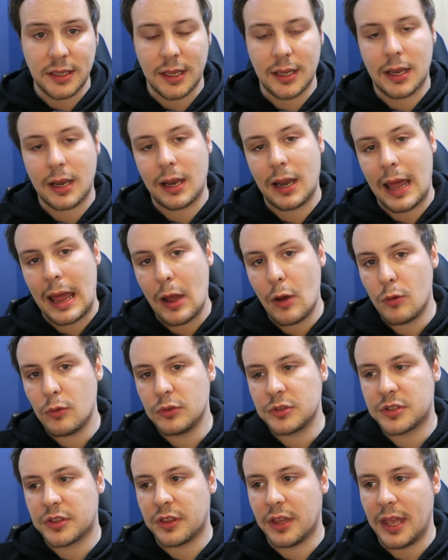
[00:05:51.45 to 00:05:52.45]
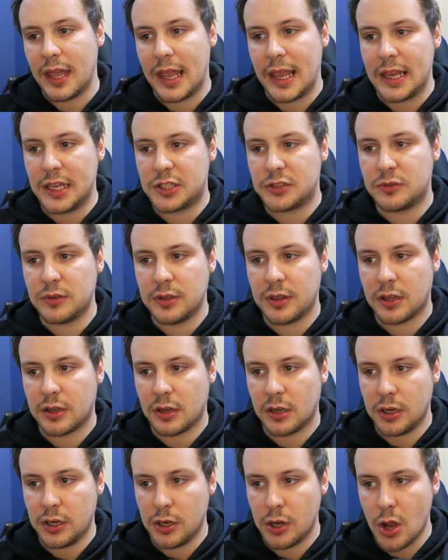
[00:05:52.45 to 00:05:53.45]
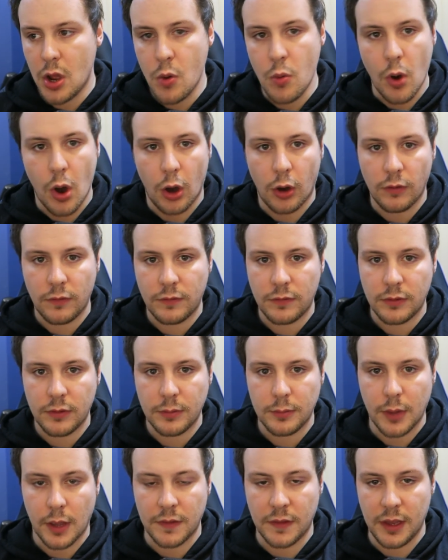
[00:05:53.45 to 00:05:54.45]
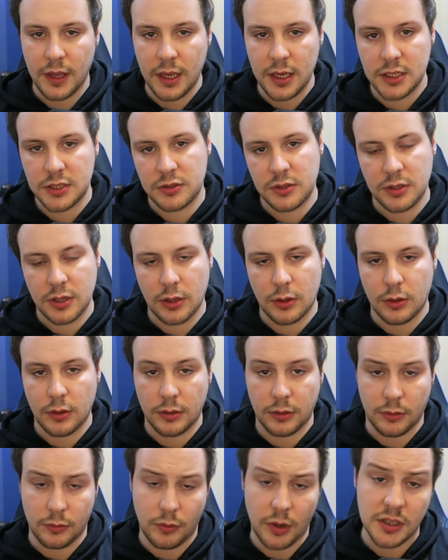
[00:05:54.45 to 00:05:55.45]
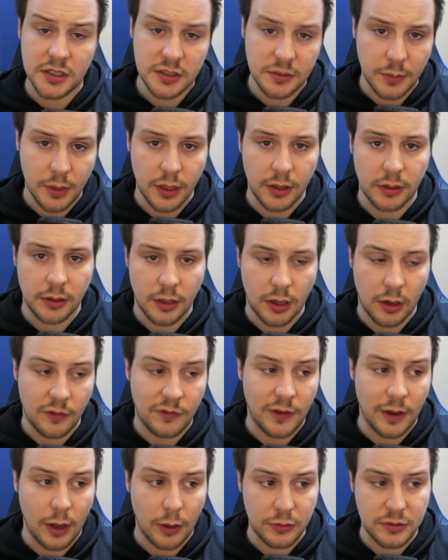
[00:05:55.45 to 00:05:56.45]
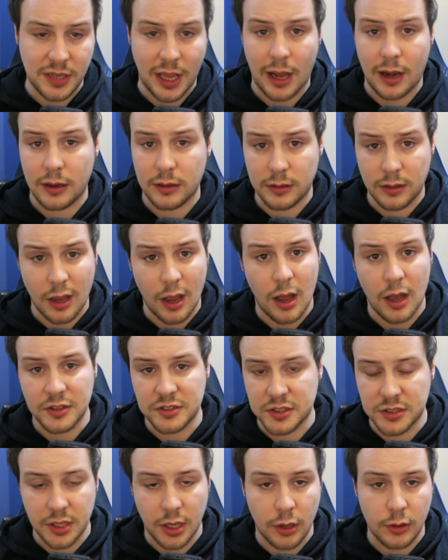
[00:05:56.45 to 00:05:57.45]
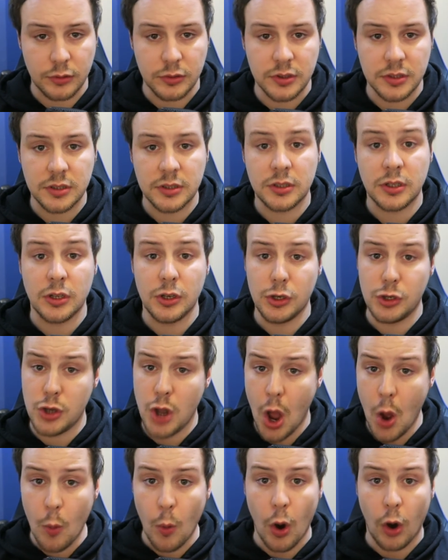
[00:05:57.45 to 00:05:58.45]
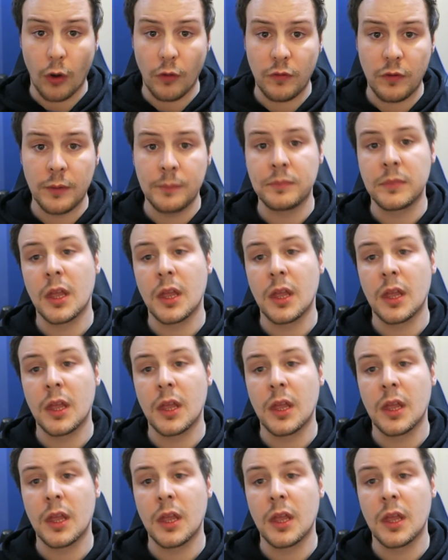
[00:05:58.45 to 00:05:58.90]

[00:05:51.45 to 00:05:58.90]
It allows the history that I know of and the history that the rest of my fellow talent casters hosts know of